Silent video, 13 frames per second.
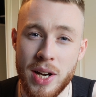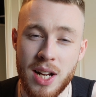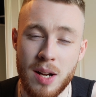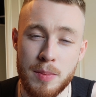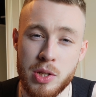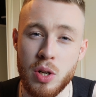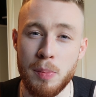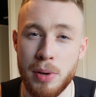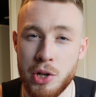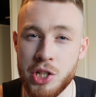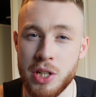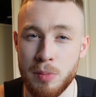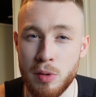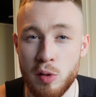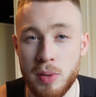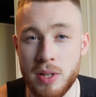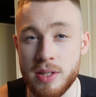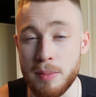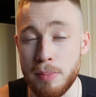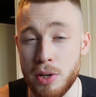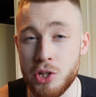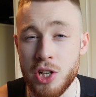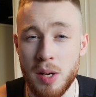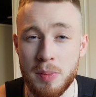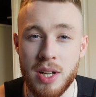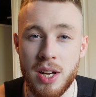it comes to your pushing movements and
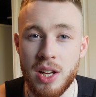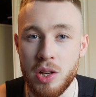push-ups,